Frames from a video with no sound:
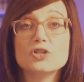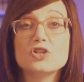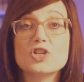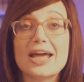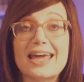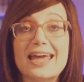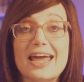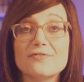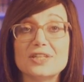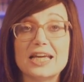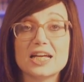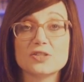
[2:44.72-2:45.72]
To check the F
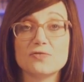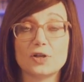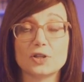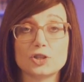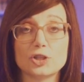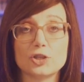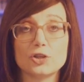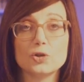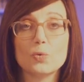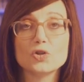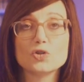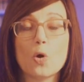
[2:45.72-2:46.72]
D S function, you
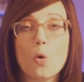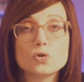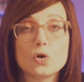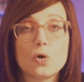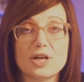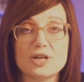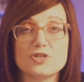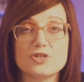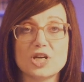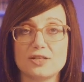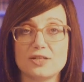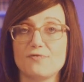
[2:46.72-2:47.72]
want to hold all the
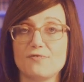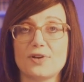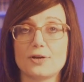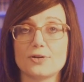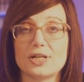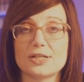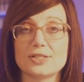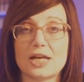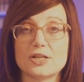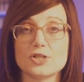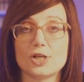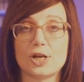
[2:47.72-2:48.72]
adjacent fingers in
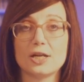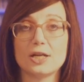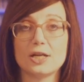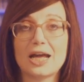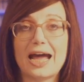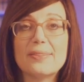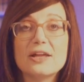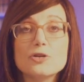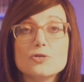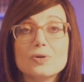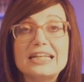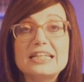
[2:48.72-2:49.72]
extension, and then
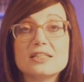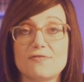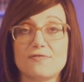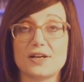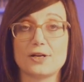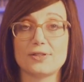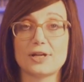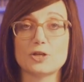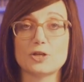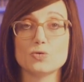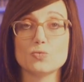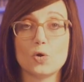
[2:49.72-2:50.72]
you release the finger that
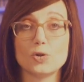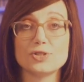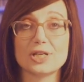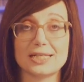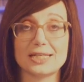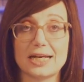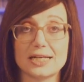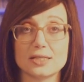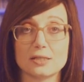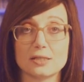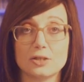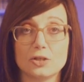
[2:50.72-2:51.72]
you want to
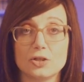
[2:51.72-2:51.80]
assess.